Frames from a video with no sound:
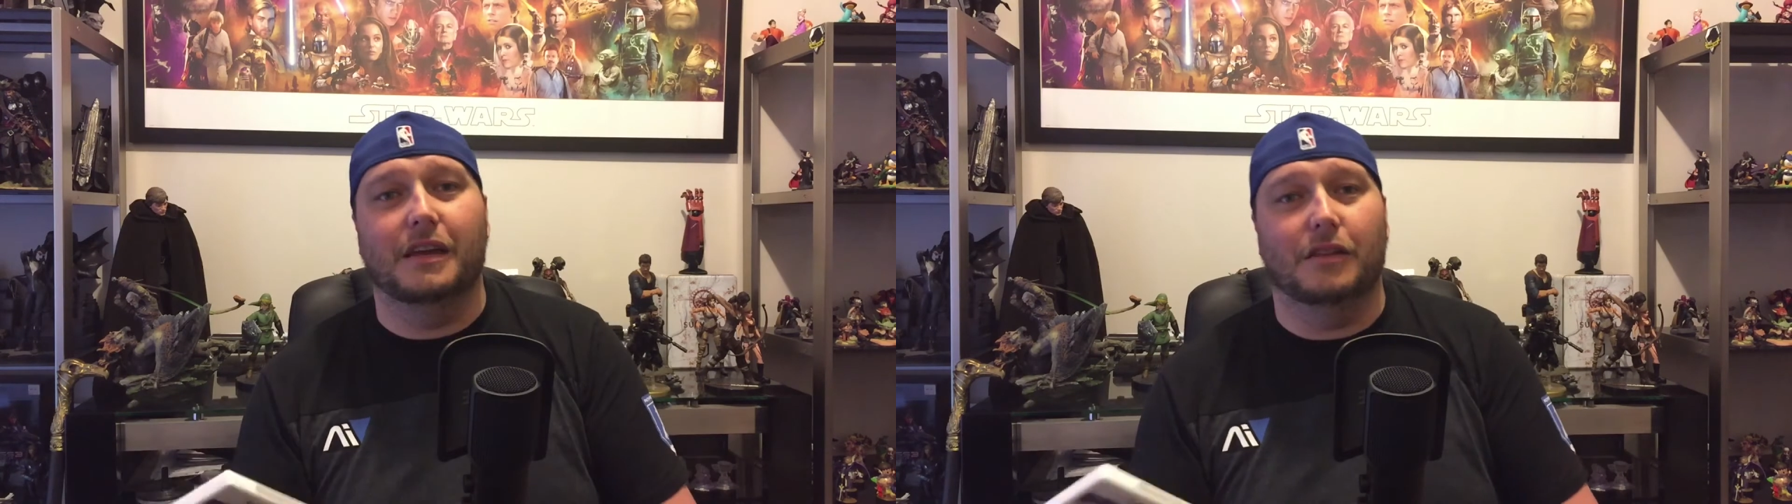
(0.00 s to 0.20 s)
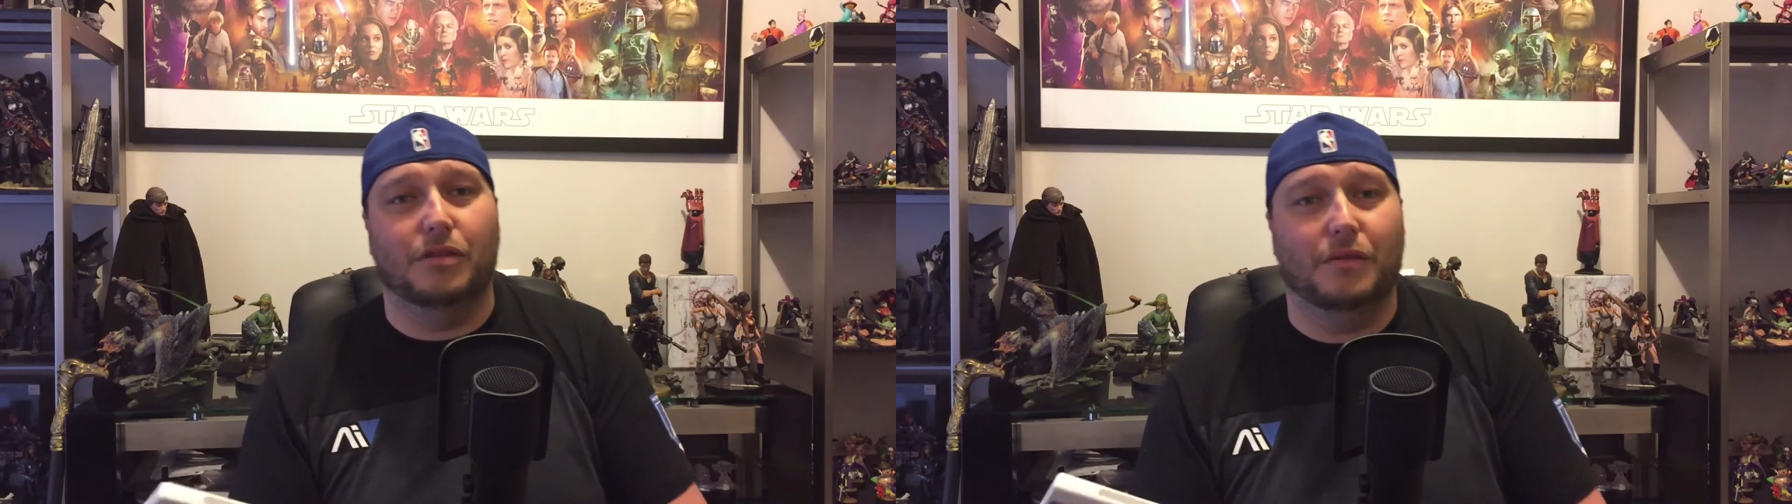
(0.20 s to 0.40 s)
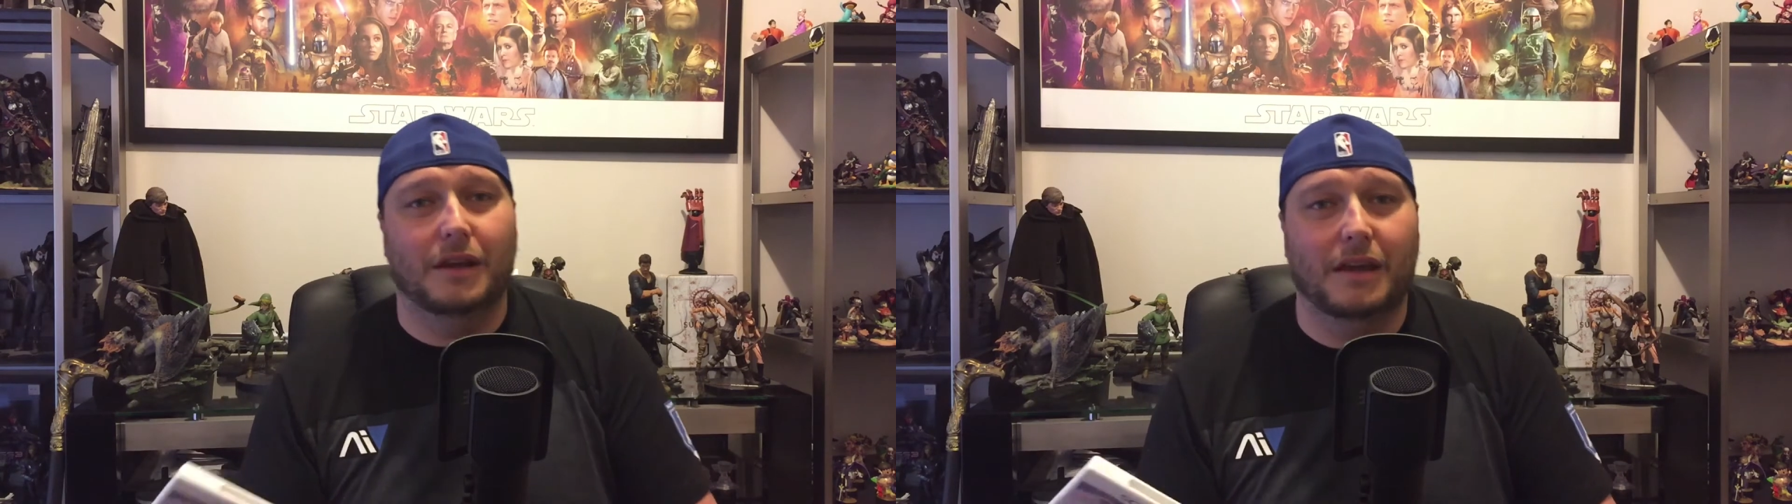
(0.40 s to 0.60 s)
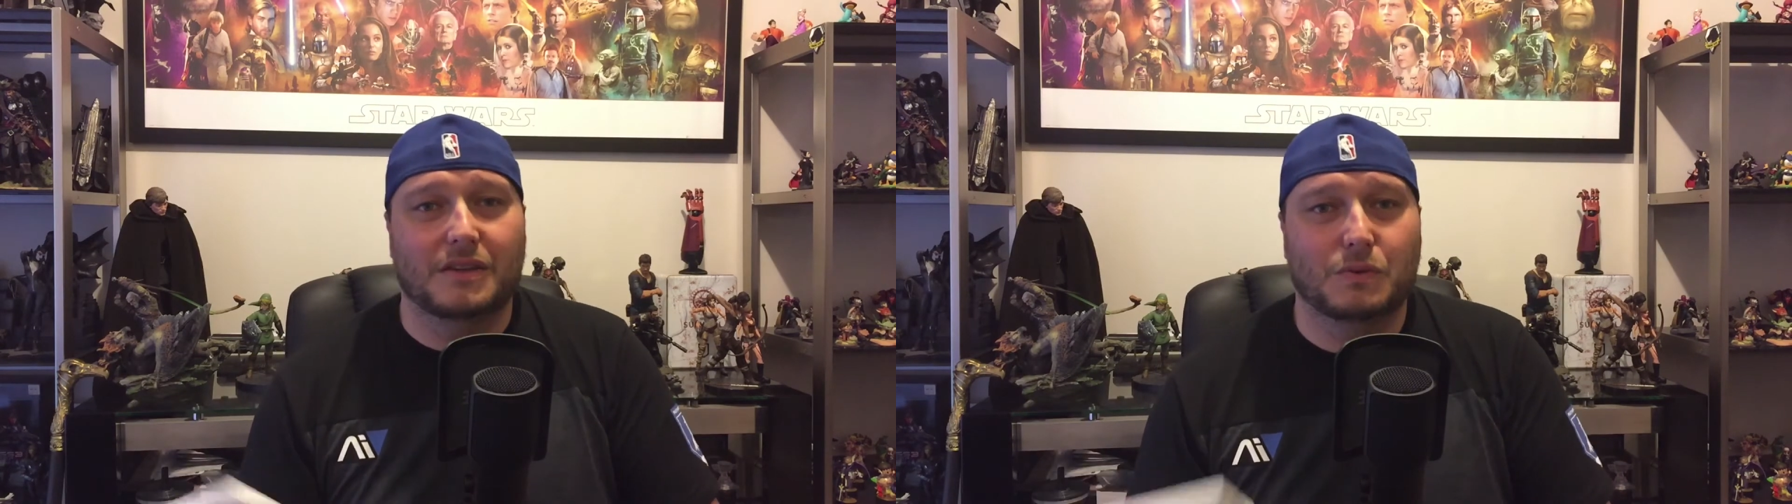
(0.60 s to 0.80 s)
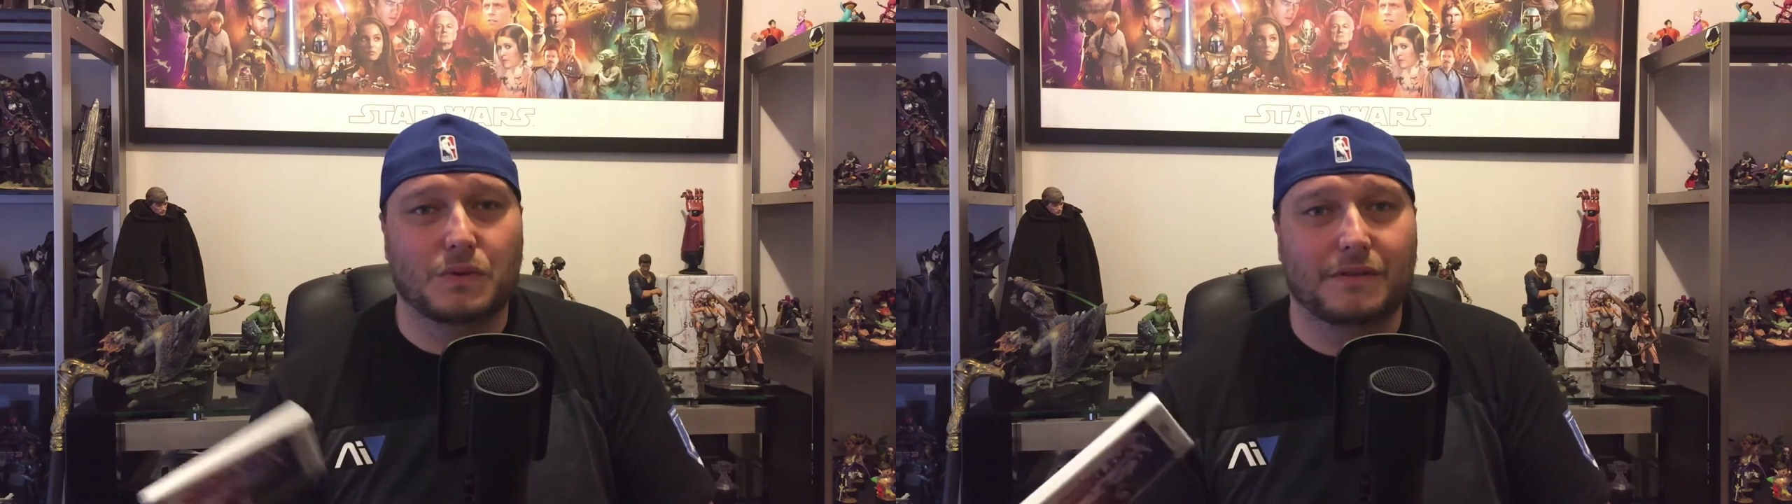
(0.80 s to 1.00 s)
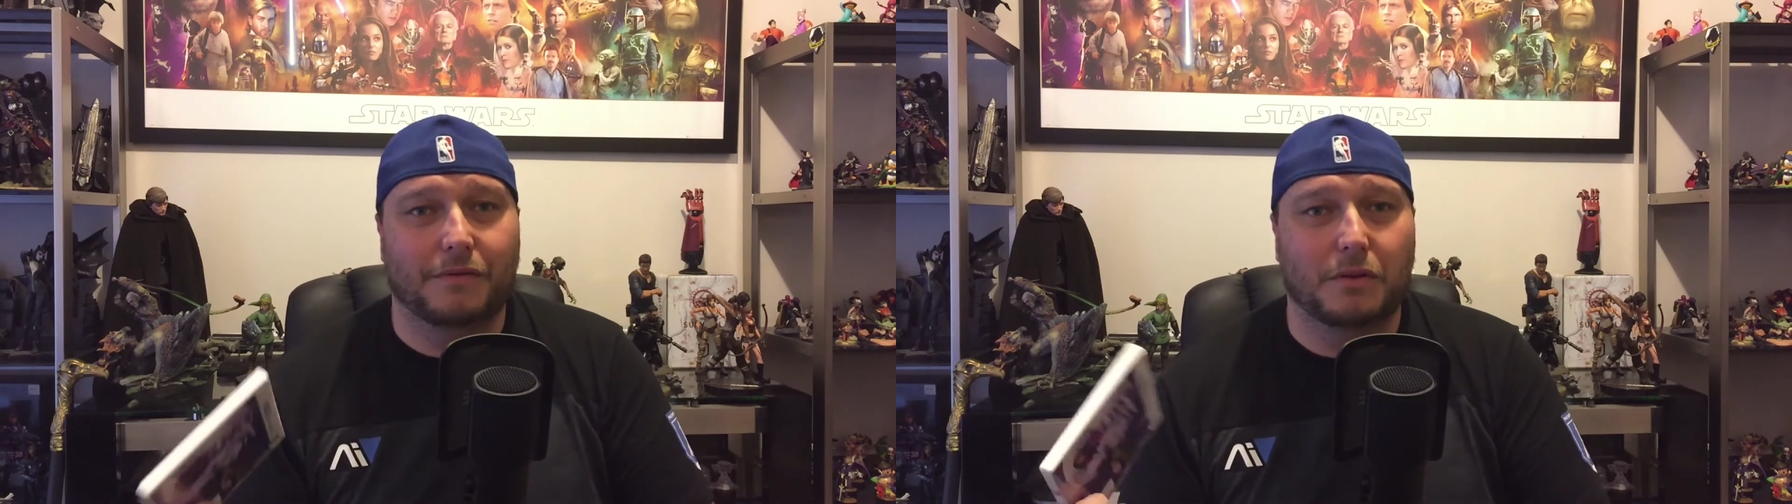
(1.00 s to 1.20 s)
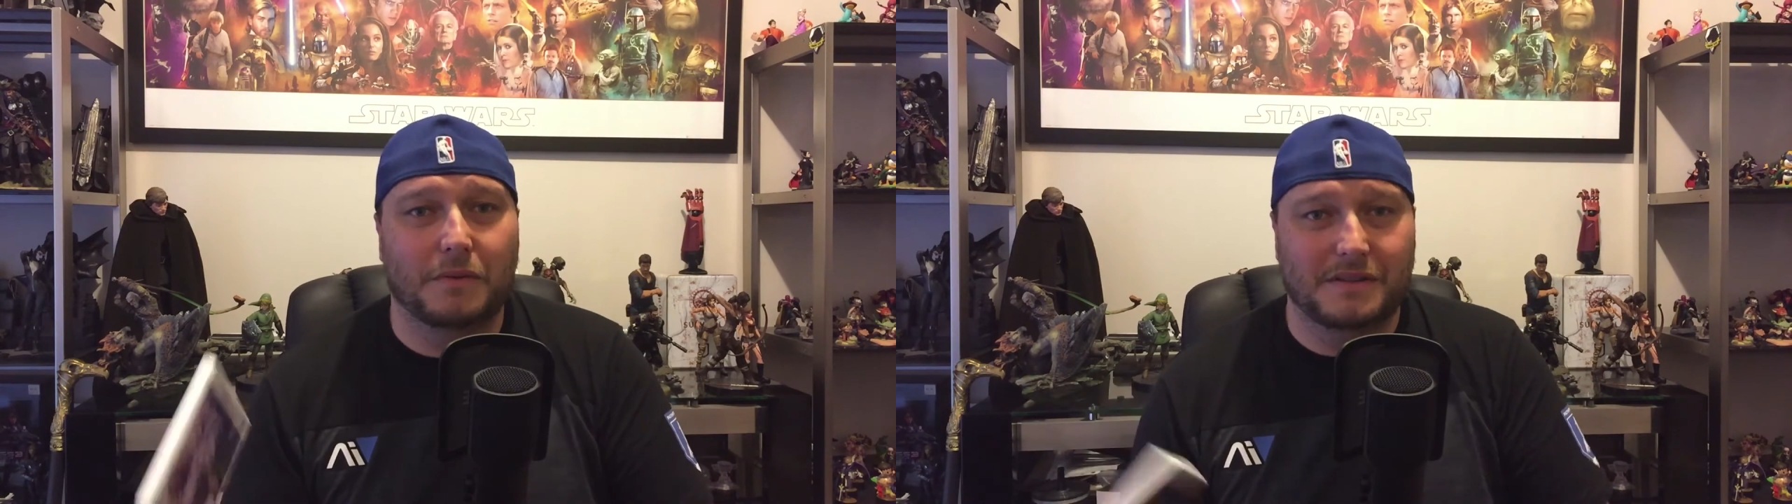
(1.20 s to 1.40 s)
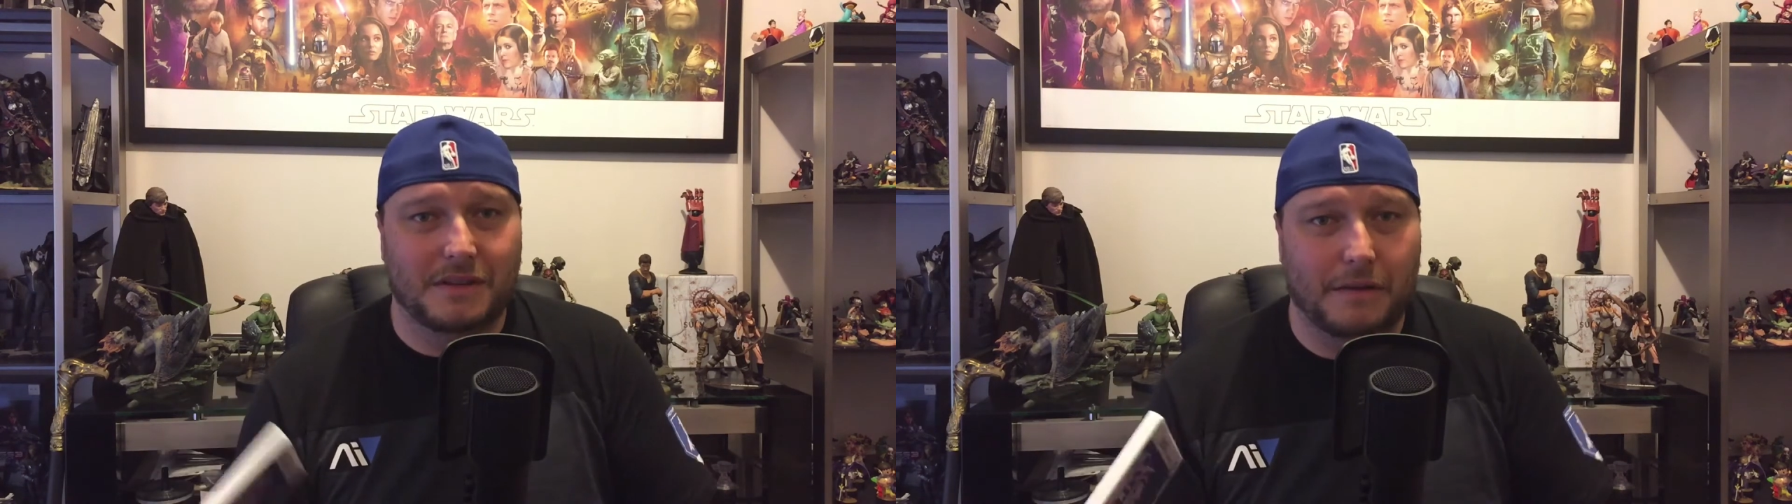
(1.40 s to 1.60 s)
get the 3DS was for
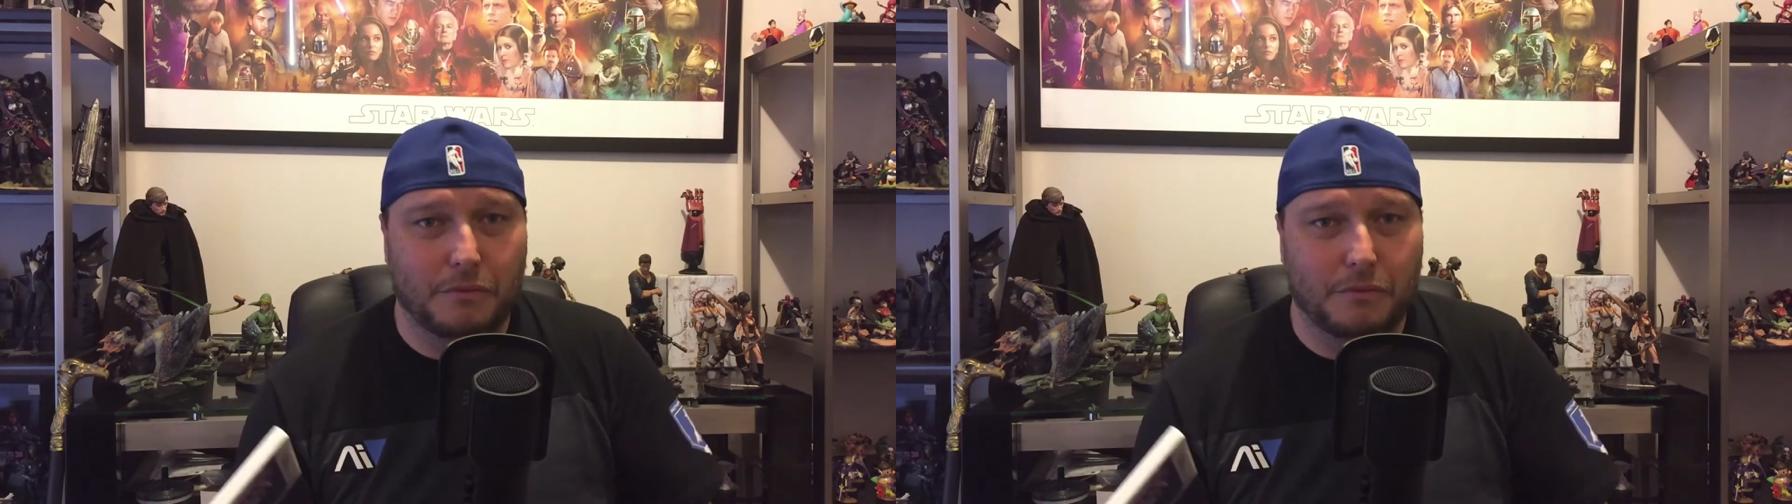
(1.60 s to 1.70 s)
Resident